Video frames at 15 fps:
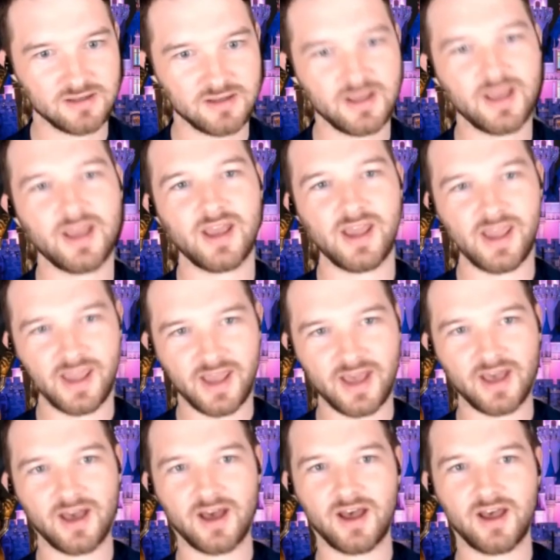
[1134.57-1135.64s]
Yeah,
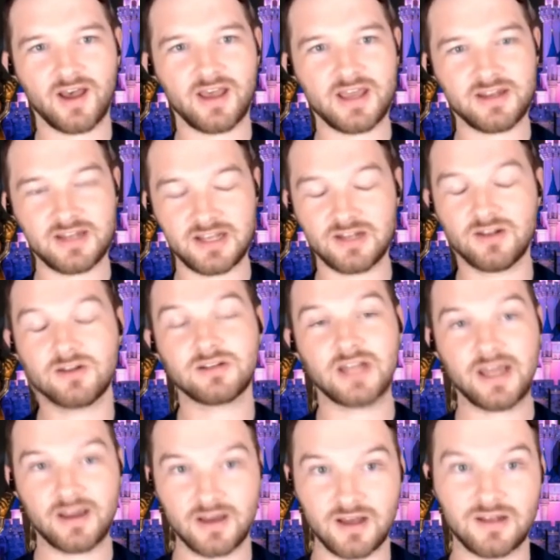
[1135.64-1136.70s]
yeah. yeah. Uh, it it looked
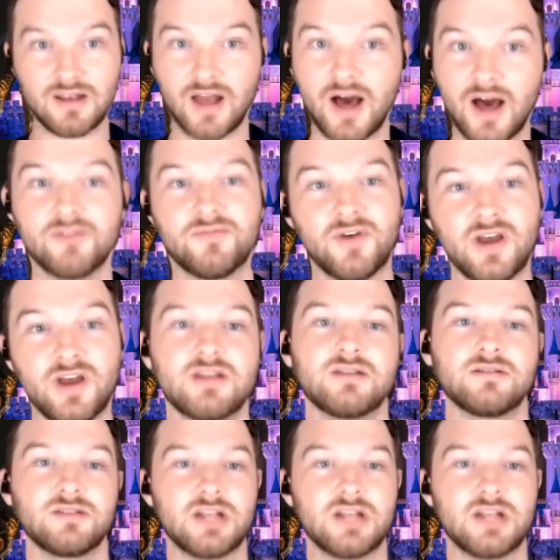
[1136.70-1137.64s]
like a lot of fun,